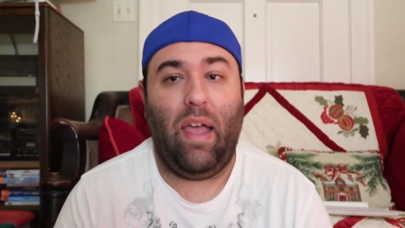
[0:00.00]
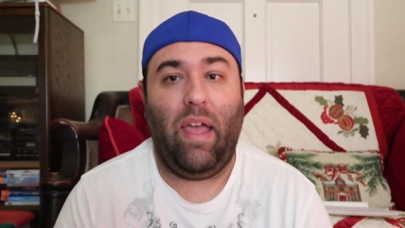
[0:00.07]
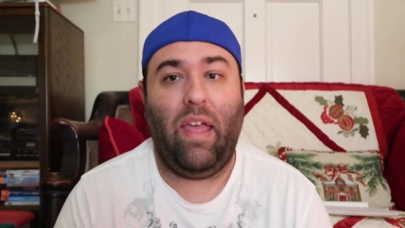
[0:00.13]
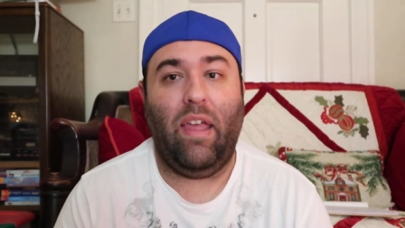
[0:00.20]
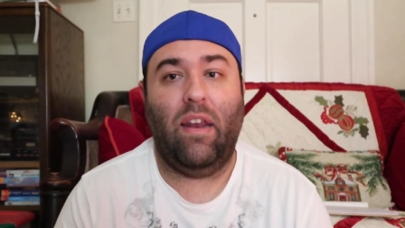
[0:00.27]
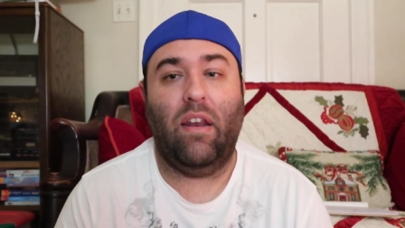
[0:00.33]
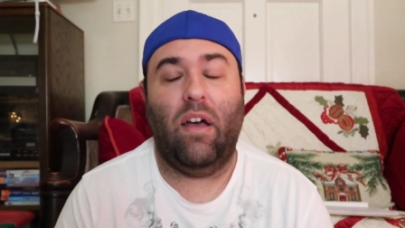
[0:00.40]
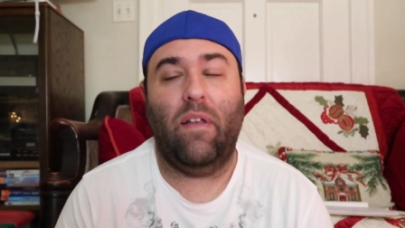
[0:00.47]

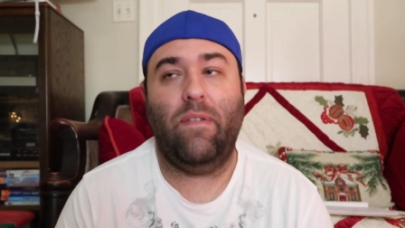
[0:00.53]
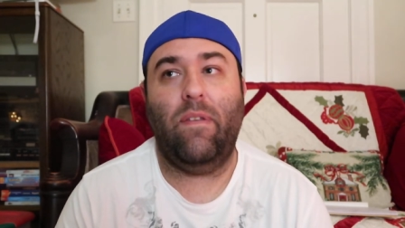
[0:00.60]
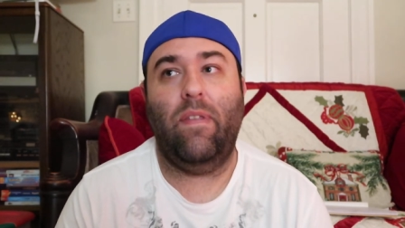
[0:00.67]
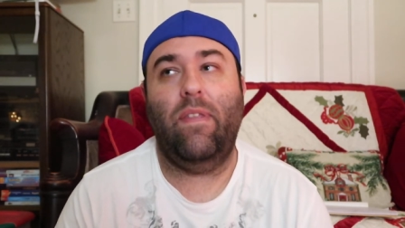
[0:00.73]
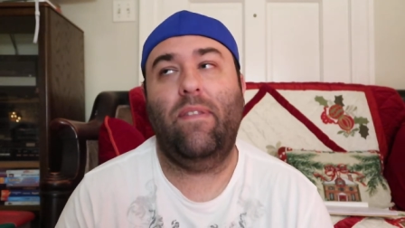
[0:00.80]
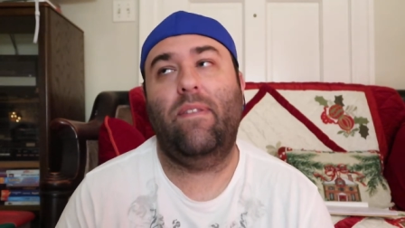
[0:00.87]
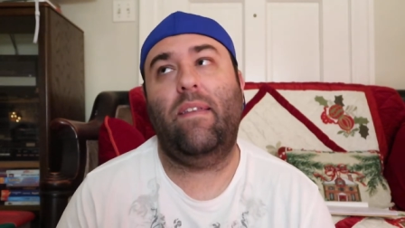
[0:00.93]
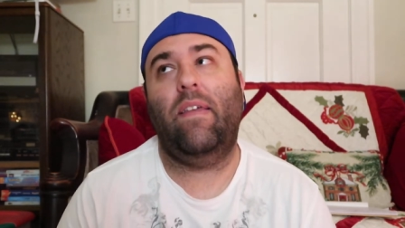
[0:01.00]
And
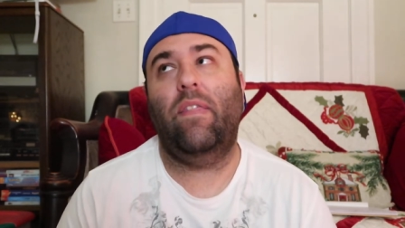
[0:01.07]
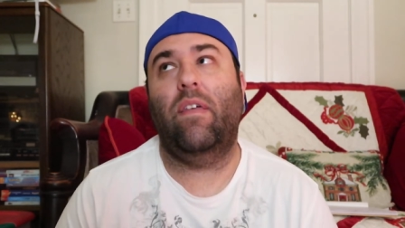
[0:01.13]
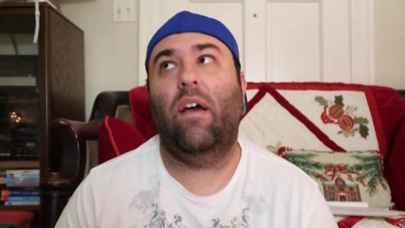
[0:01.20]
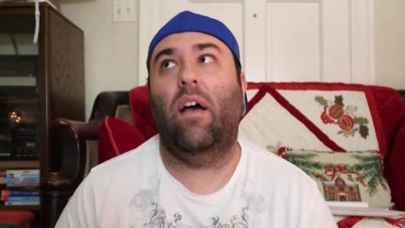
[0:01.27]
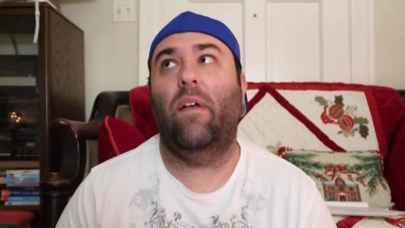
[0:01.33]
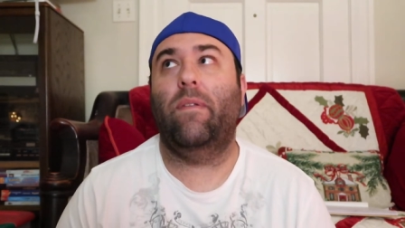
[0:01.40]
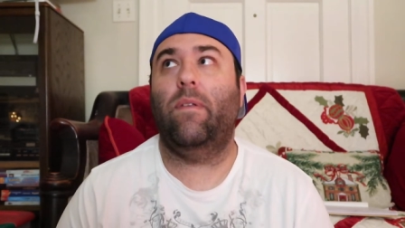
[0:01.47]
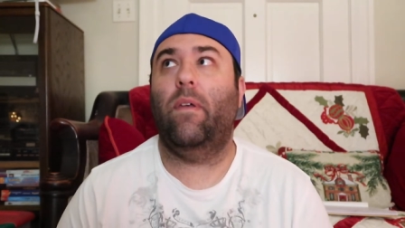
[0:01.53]
also to see that,
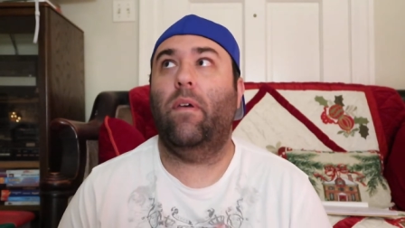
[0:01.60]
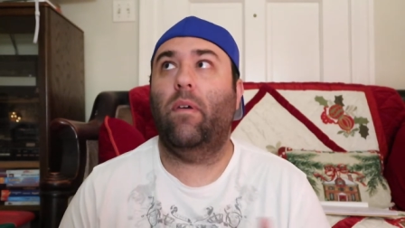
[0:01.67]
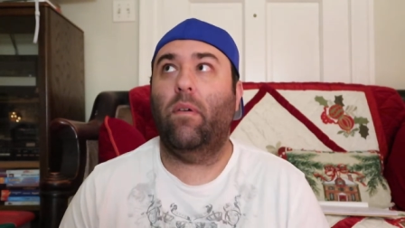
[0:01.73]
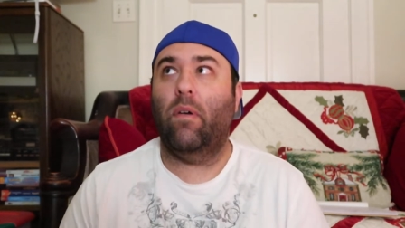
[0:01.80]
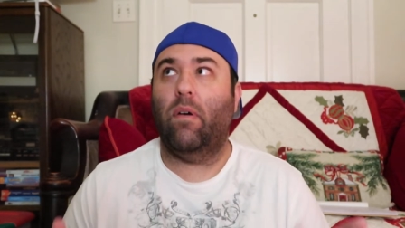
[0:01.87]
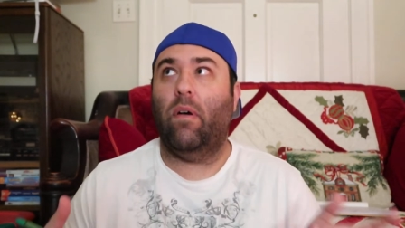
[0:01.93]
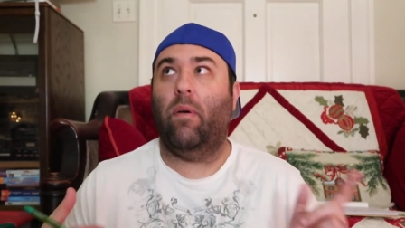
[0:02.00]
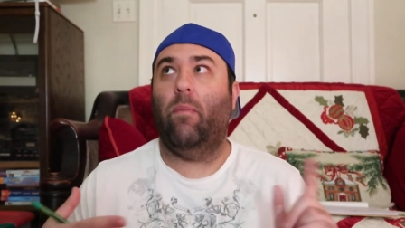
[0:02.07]

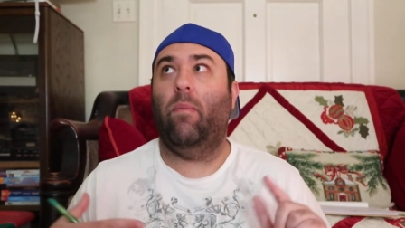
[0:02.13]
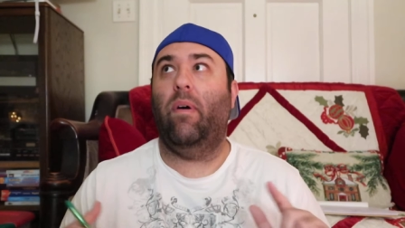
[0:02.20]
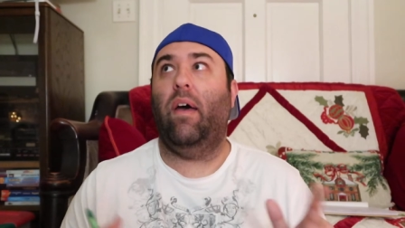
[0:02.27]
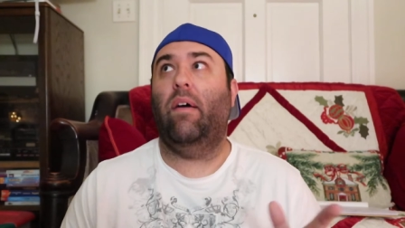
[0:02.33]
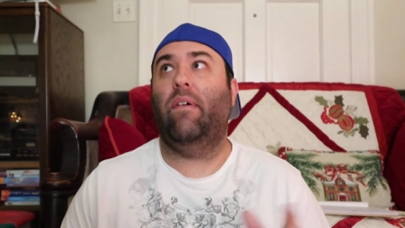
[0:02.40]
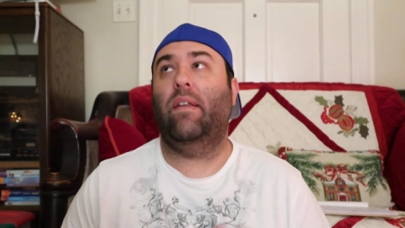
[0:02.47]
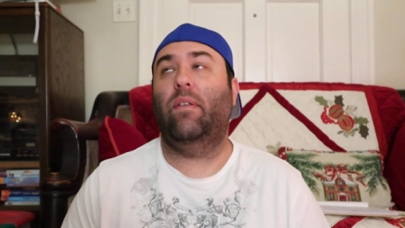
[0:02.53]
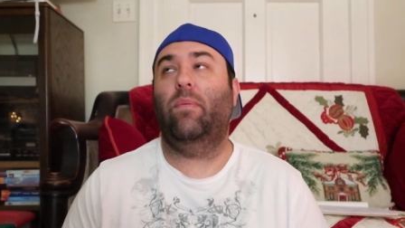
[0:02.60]
also
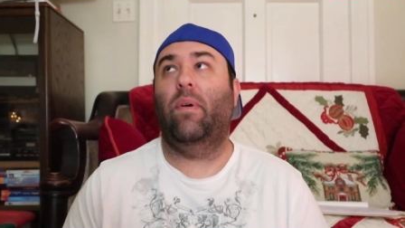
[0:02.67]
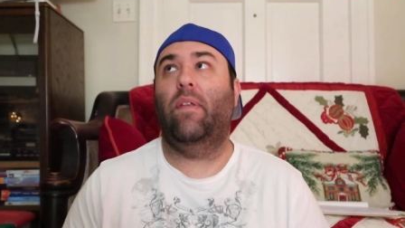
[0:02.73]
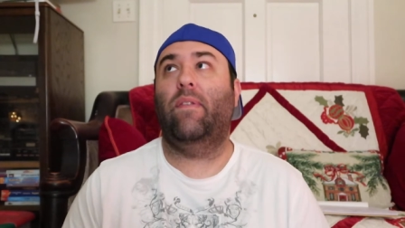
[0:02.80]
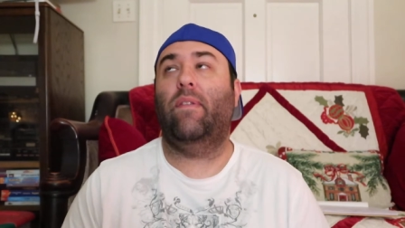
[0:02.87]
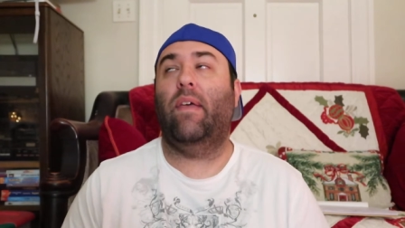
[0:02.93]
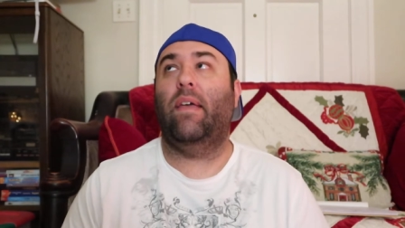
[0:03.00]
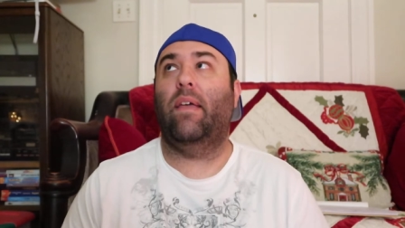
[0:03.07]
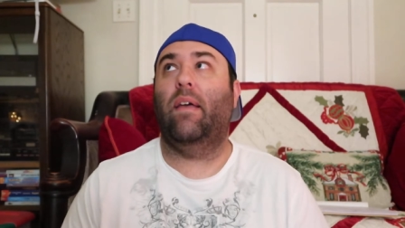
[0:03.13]
what I liked
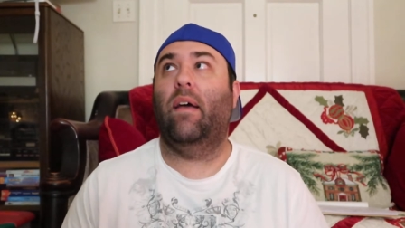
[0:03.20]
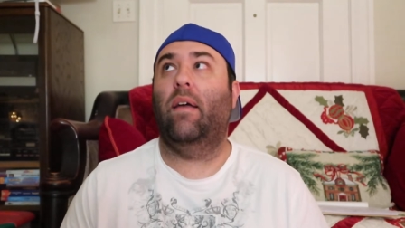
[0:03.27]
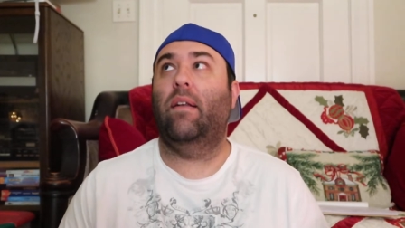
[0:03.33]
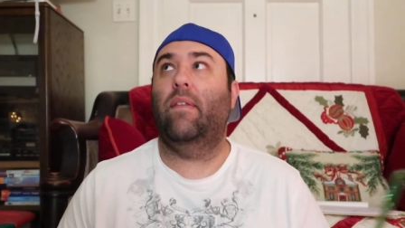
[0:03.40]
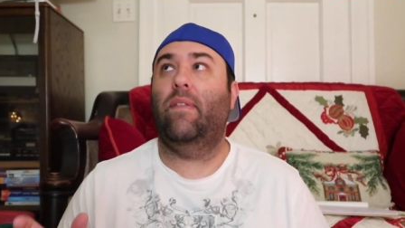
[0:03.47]
was like um,